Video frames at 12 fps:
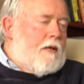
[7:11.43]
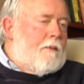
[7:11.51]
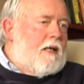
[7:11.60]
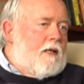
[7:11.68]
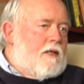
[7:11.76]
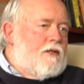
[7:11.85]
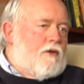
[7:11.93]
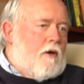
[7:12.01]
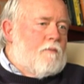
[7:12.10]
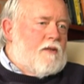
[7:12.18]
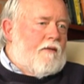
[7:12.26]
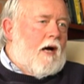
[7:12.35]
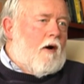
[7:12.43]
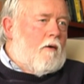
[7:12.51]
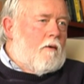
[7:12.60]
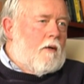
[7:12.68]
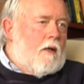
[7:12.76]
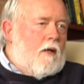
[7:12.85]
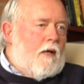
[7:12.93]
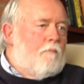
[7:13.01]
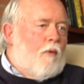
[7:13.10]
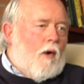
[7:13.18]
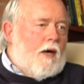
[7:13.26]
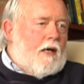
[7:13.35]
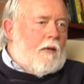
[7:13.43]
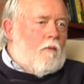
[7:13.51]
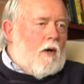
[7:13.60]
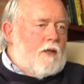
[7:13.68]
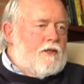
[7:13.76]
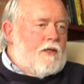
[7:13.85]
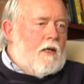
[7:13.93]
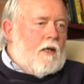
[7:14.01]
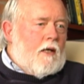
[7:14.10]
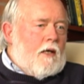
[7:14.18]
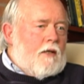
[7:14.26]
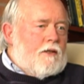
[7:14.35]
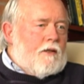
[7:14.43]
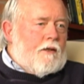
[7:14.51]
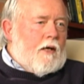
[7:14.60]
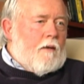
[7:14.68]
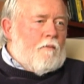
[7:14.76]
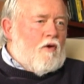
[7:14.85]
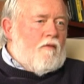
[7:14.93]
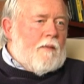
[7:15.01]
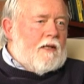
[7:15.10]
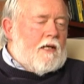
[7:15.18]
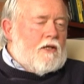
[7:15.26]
I mean, in terms of how important he was to their movement.